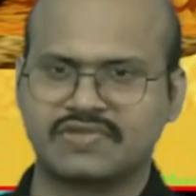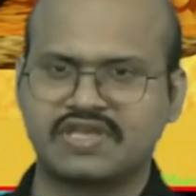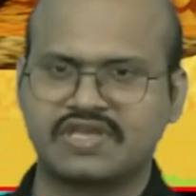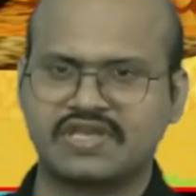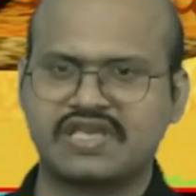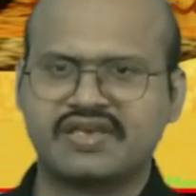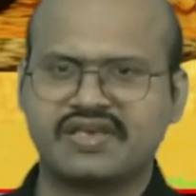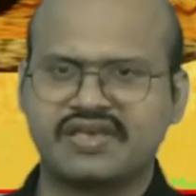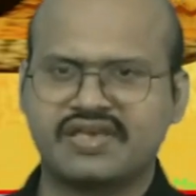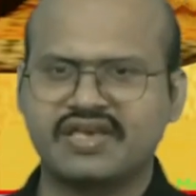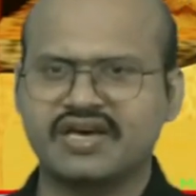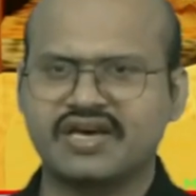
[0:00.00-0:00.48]

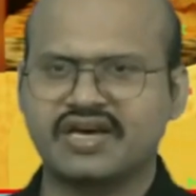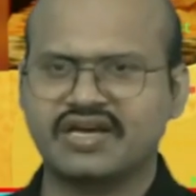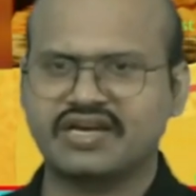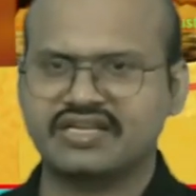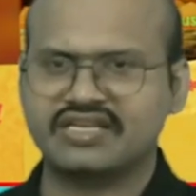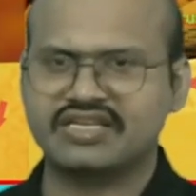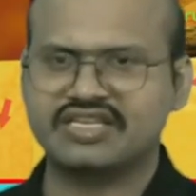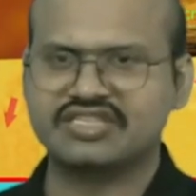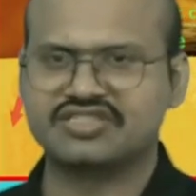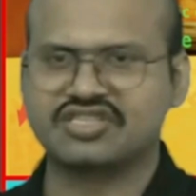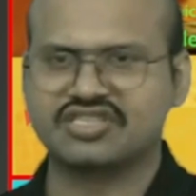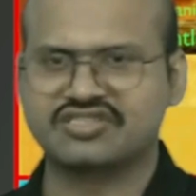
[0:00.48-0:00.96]
Here
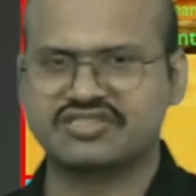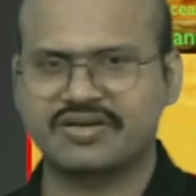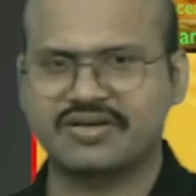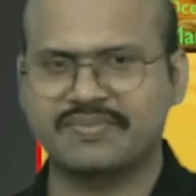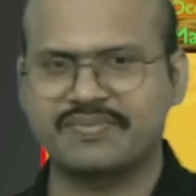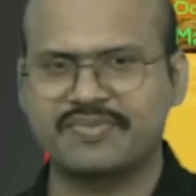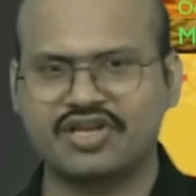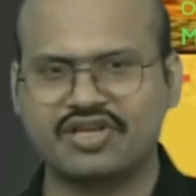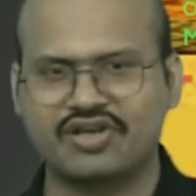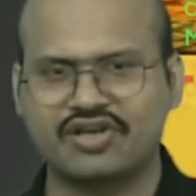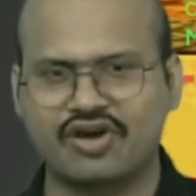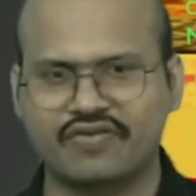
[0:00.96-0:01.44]
is the
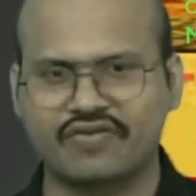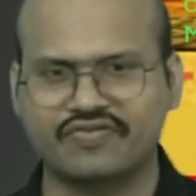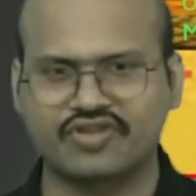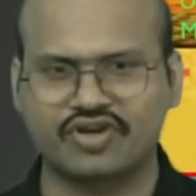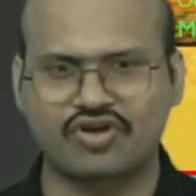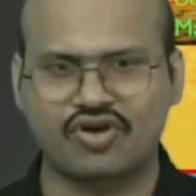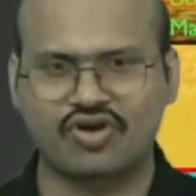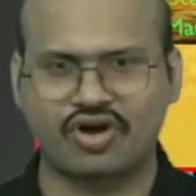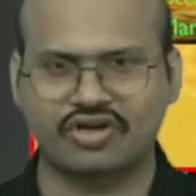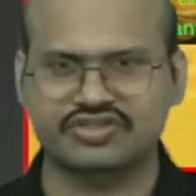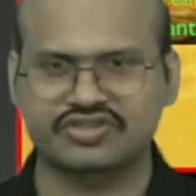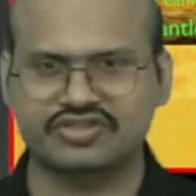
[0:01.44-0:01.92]
summary of the
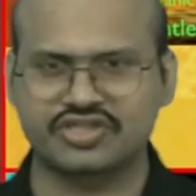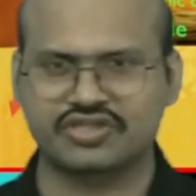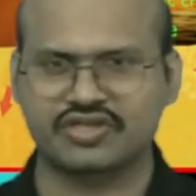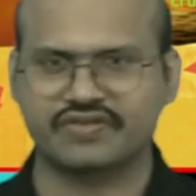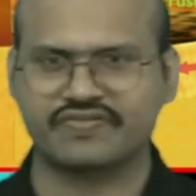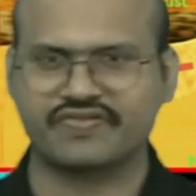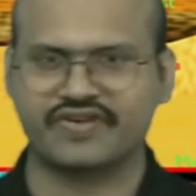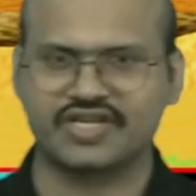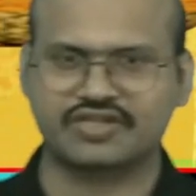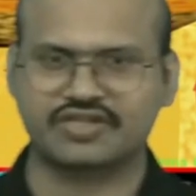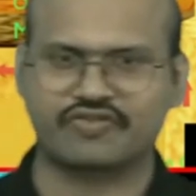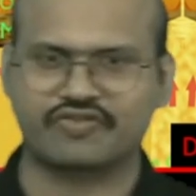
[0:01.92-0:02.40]
causes
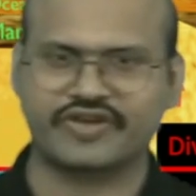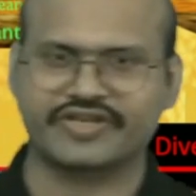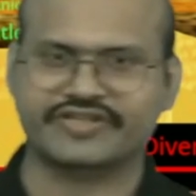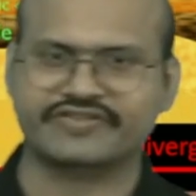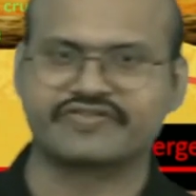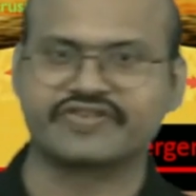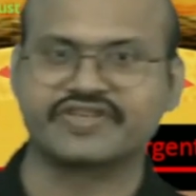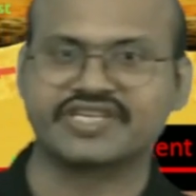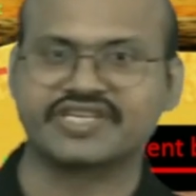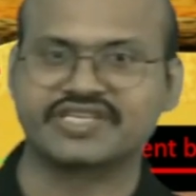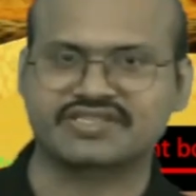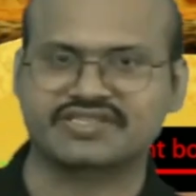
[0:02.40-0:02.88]
of earthquakes
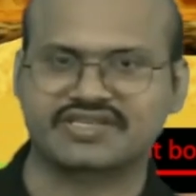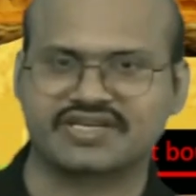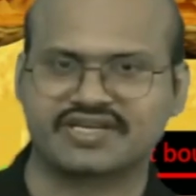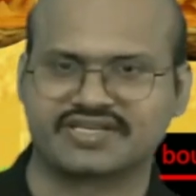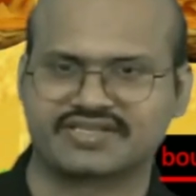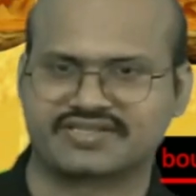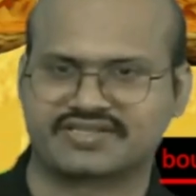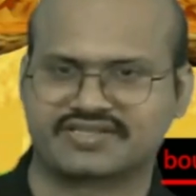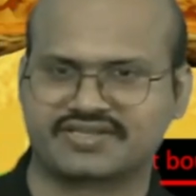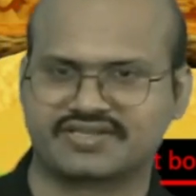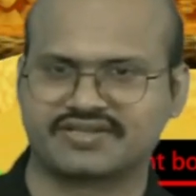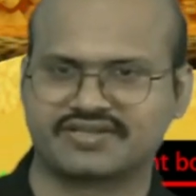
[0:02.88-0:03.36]
we
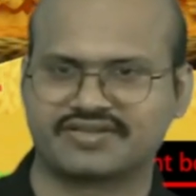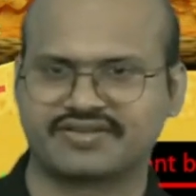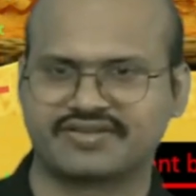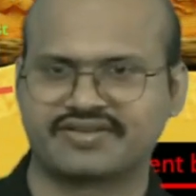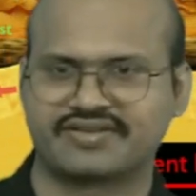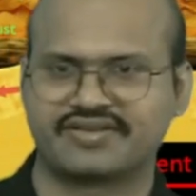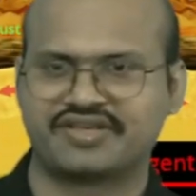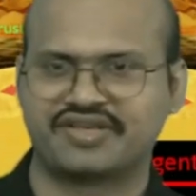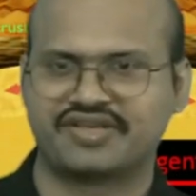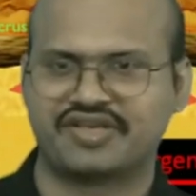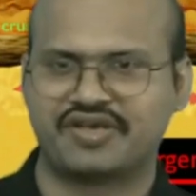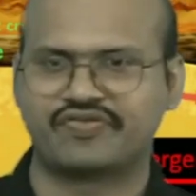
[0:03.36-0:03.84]
discussed.
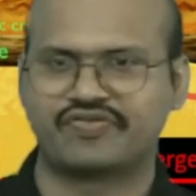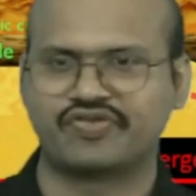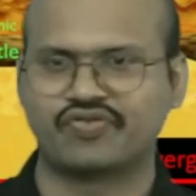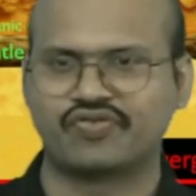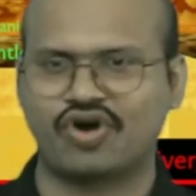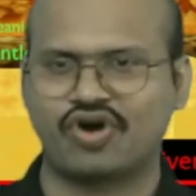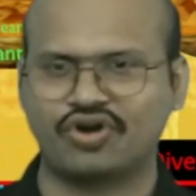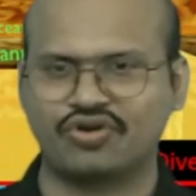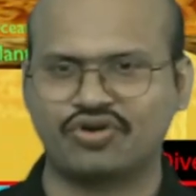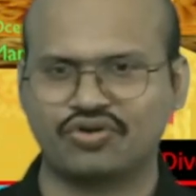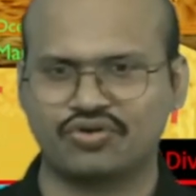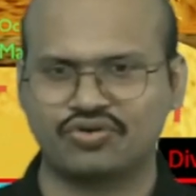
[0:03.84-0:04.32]
If you
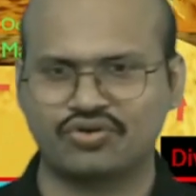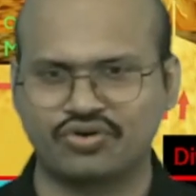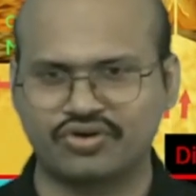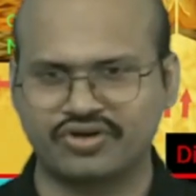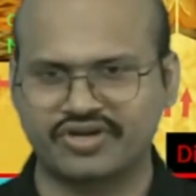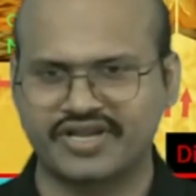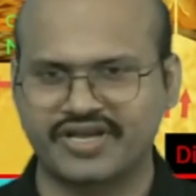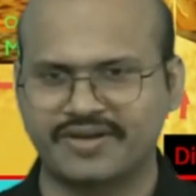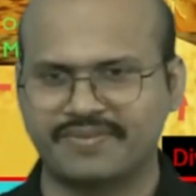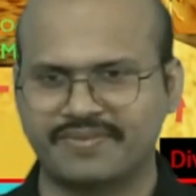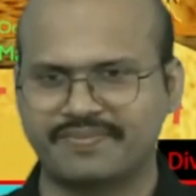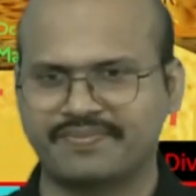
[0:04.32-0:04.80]
want to note
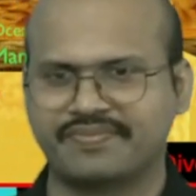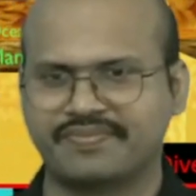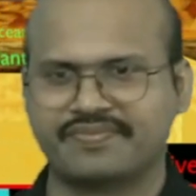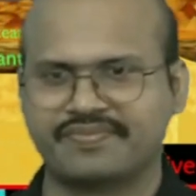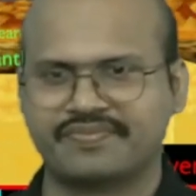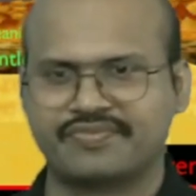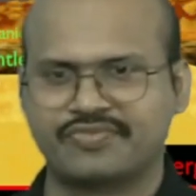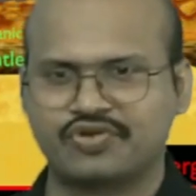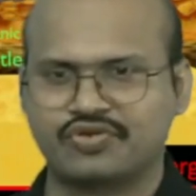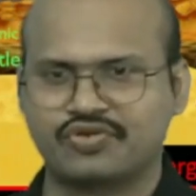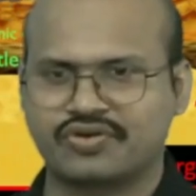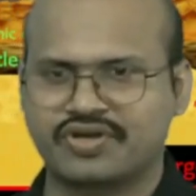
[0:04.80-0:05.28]
them,
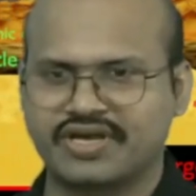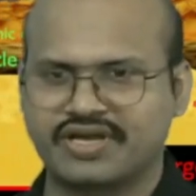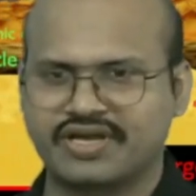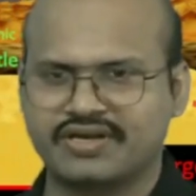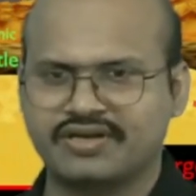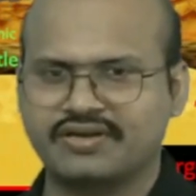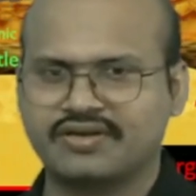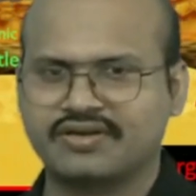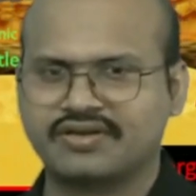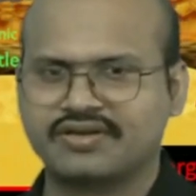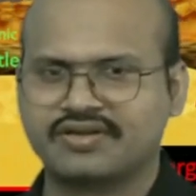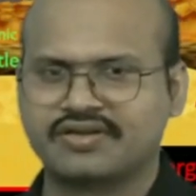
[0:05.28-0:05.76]
you
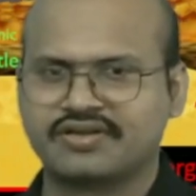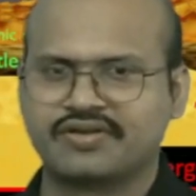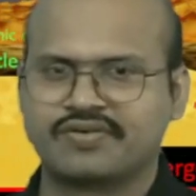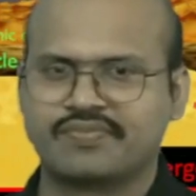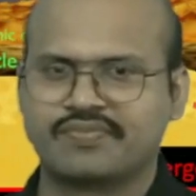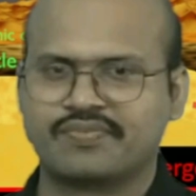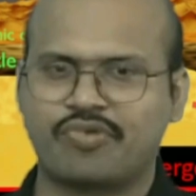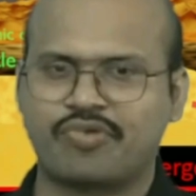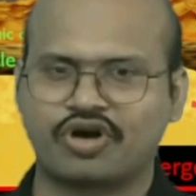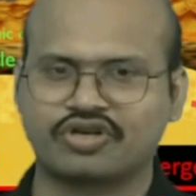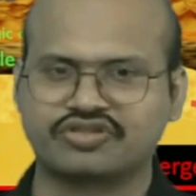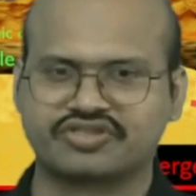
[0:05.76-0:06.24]
can
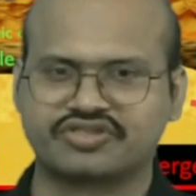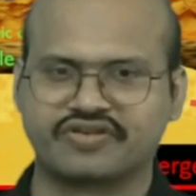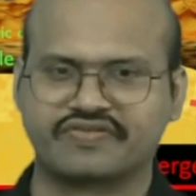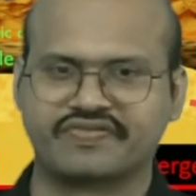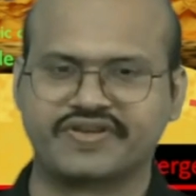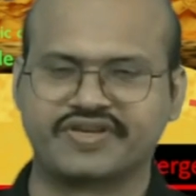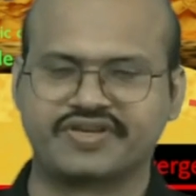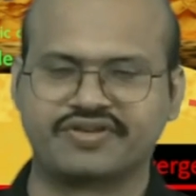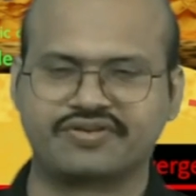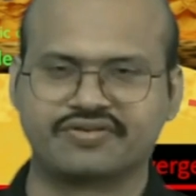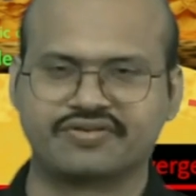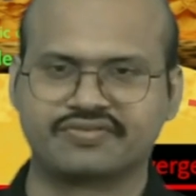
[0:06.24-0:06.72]
pause the
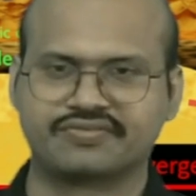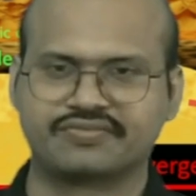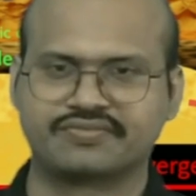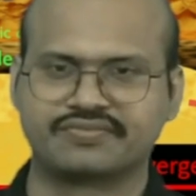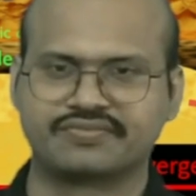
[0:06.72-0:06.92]
video.